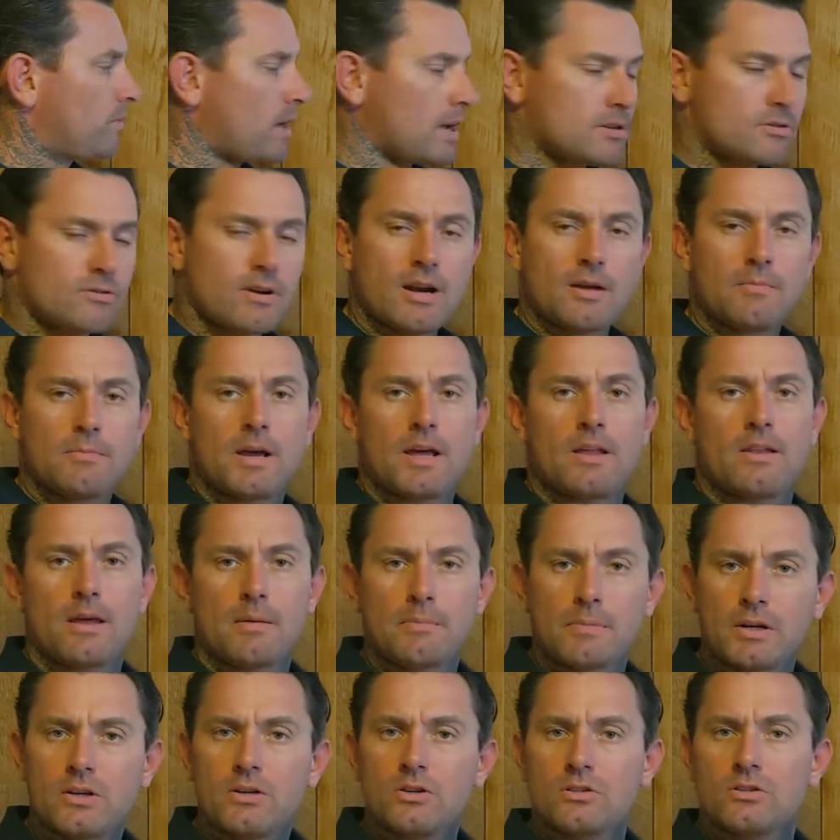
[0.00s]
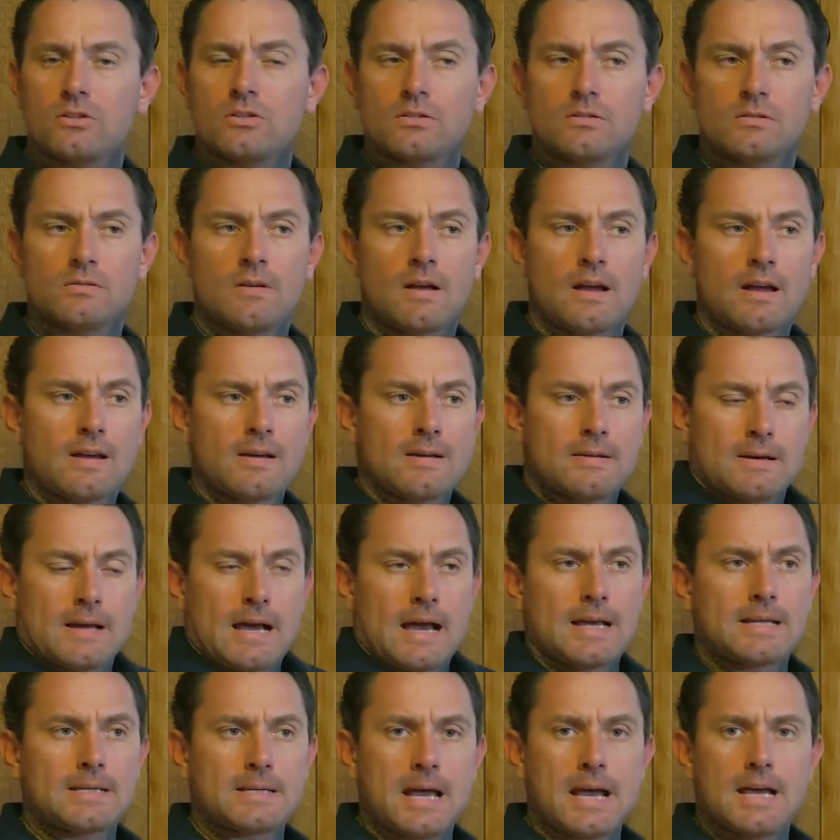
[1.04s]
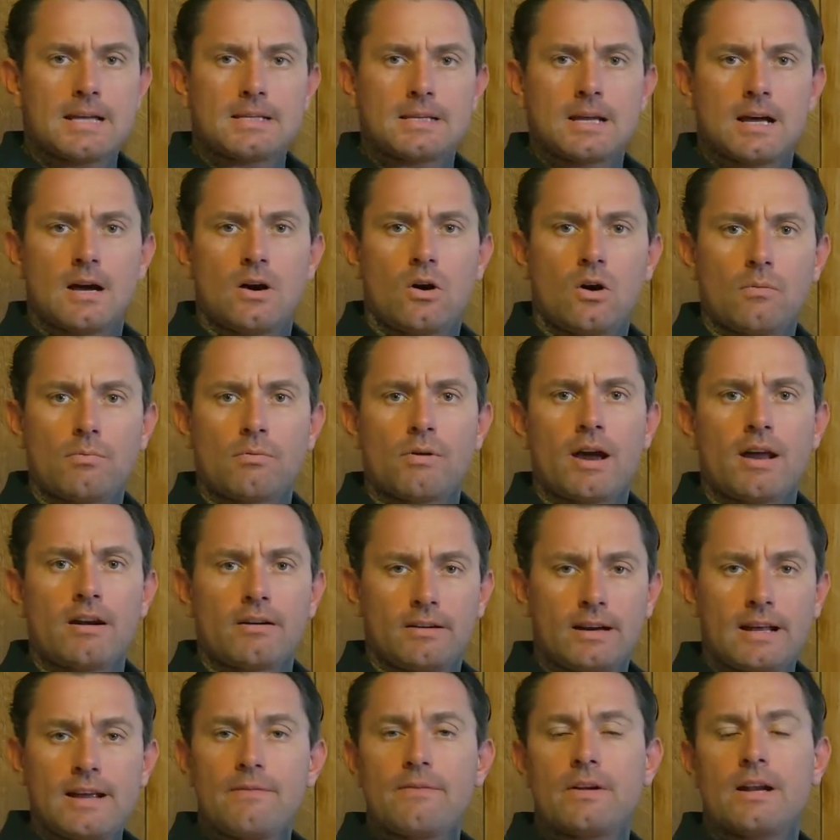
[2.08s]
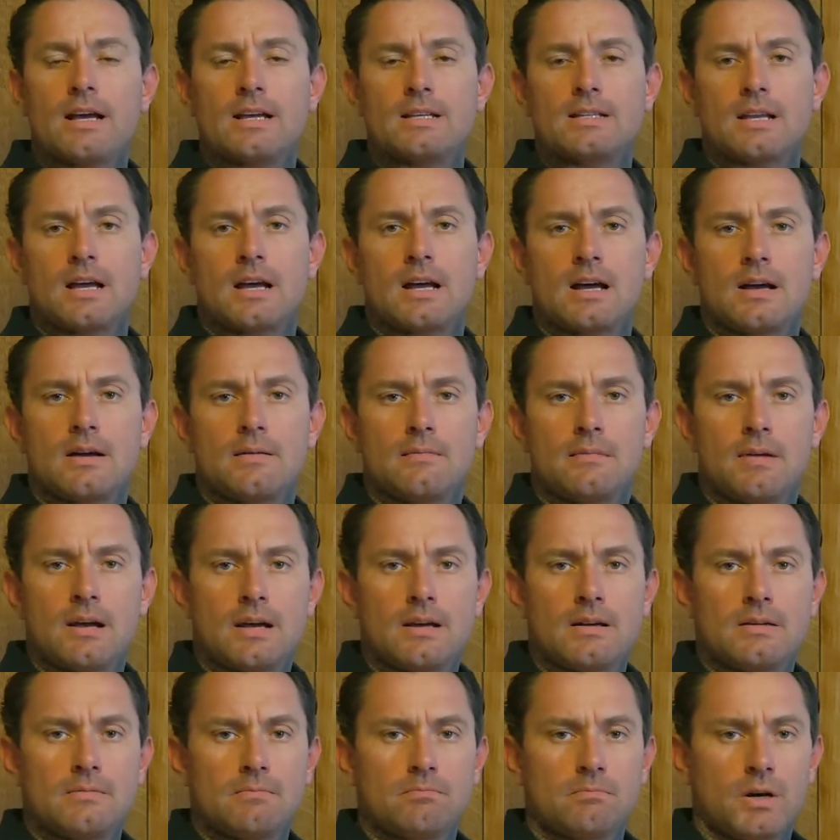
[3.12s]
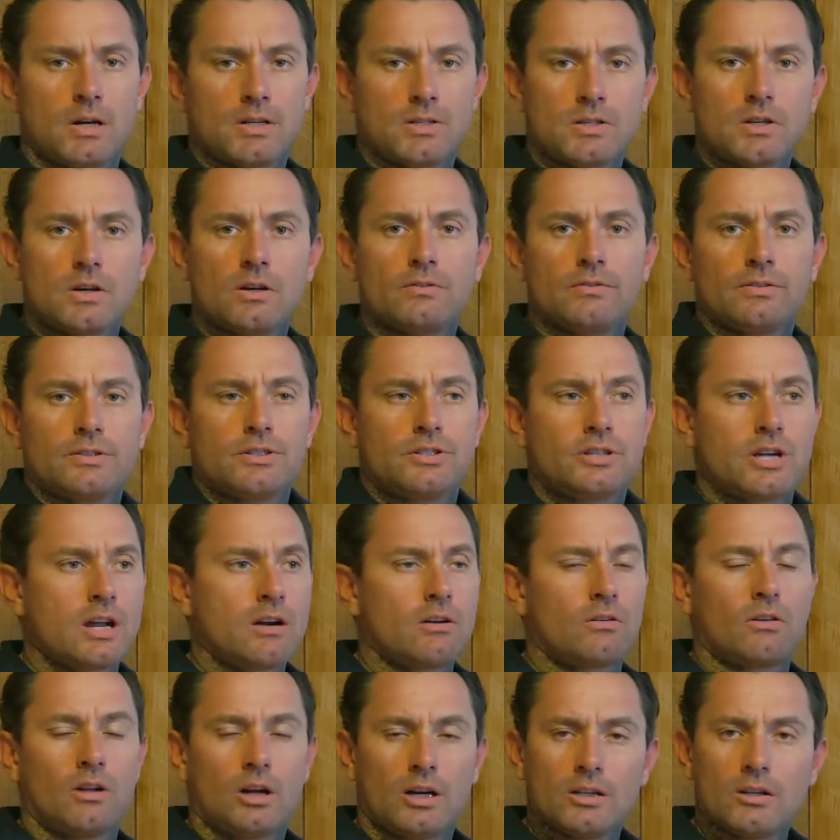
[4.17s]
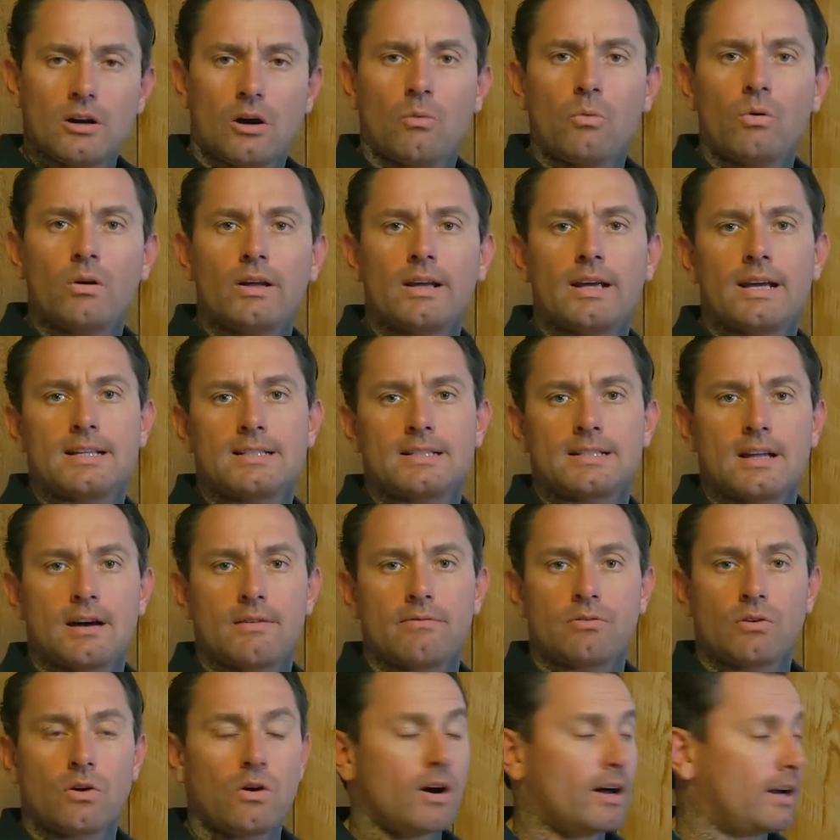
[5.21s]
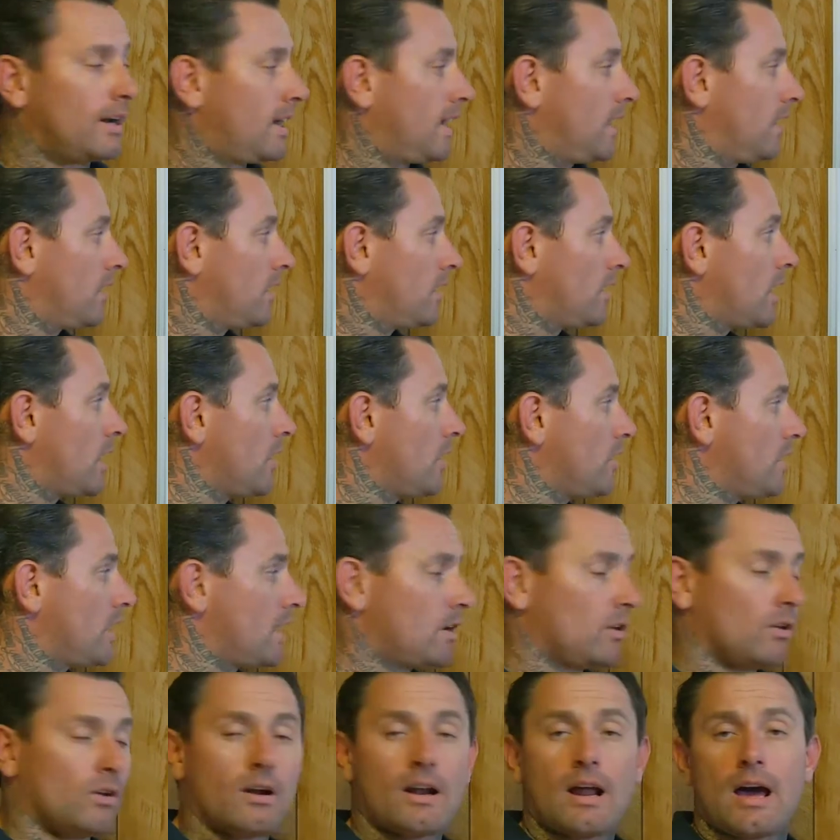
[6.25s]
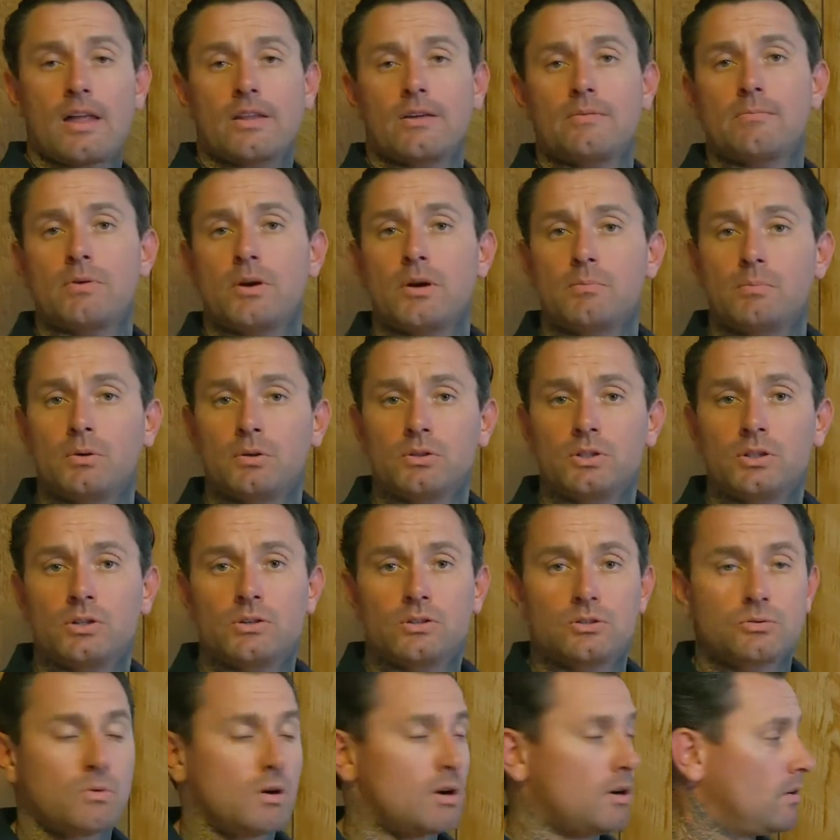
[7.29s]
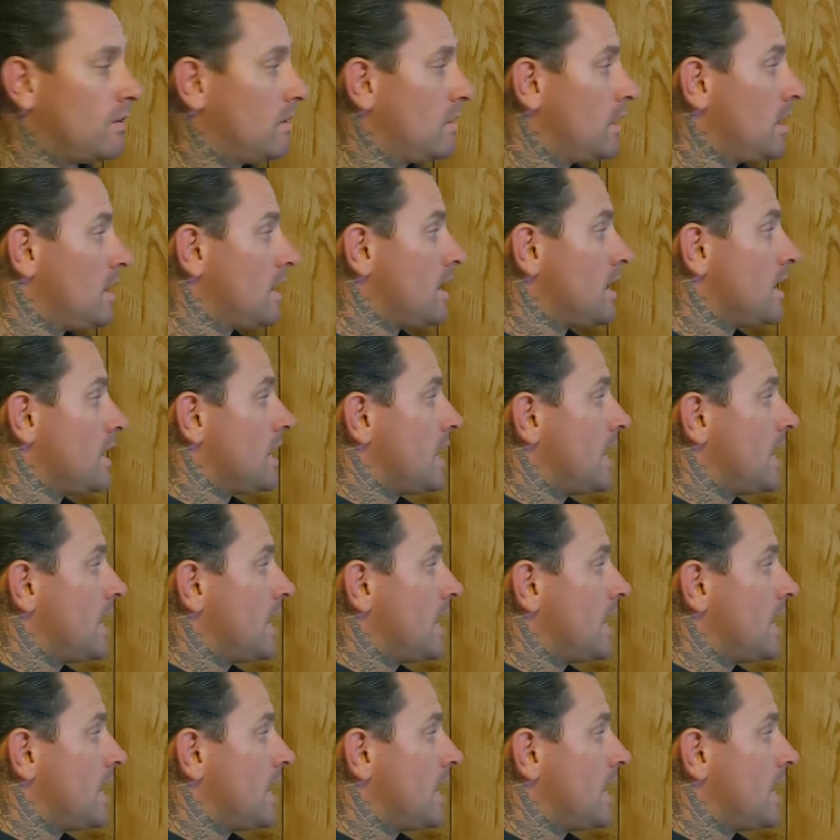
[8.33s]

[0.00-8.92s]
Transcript: frustrated me on that, because as an operator and even as myself in general, I want to get stuff right, and I know that a lot of other people do as well.